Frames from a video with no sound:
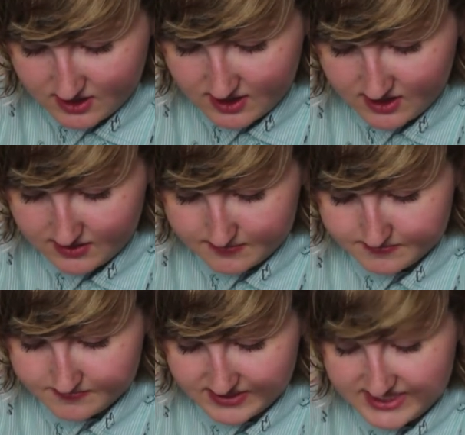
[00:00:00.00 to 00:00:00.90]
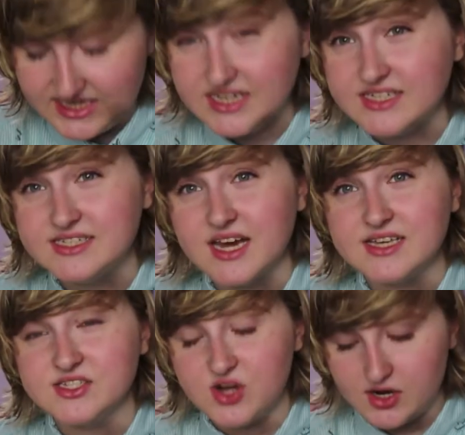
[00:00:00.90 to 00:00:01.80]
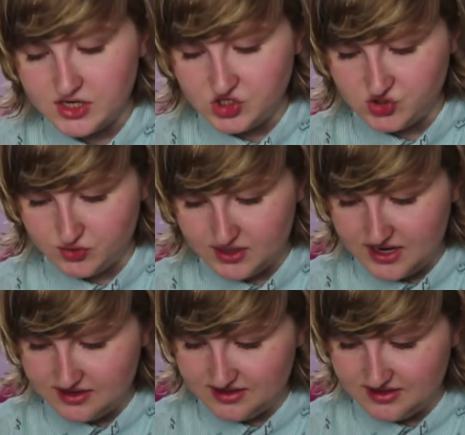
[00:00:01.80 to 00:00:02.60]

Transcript: um, he does not enjoy